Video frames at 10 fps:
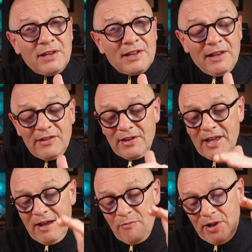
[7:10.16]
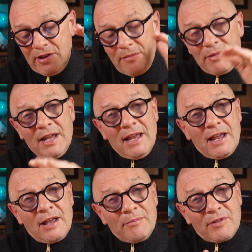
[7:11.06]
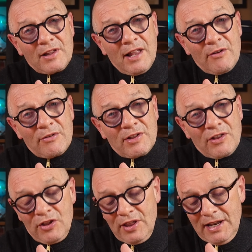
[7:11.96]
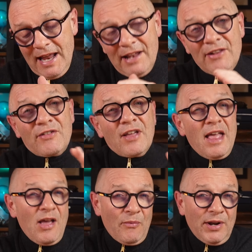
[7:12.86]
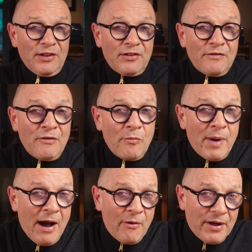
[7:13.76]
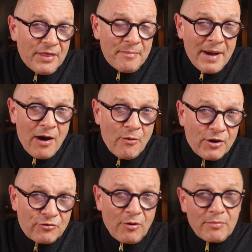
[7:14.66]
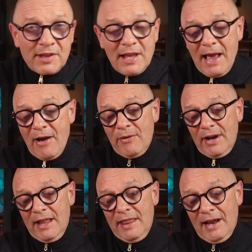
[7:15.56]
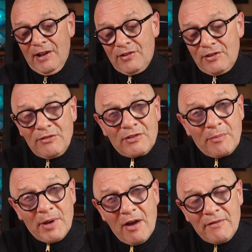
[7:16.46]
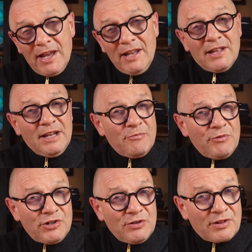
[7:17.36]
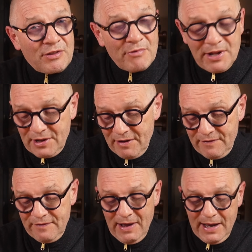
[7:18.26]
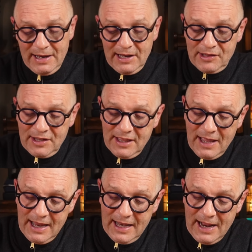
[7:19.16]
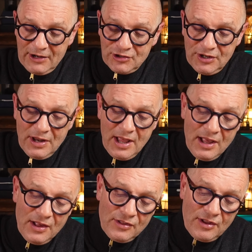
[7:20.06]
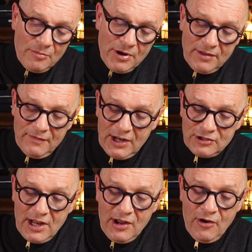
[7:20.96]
sensor, and when something comes close to the lens, when it's at full power, the power drops down, and that is to stop it overheating and reduce the risk of fire. Let's see that in action. So I'll bring the flashlight